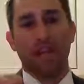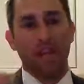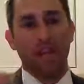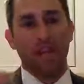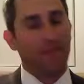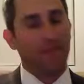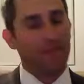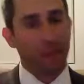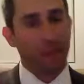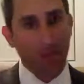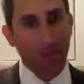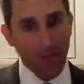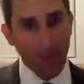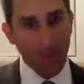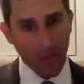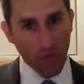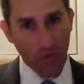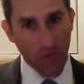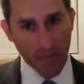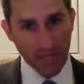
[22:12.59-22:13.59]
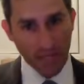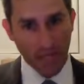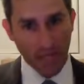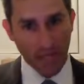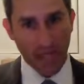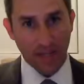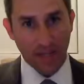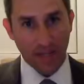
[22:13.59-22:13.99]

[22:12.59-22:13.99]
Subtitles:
If you go to the website,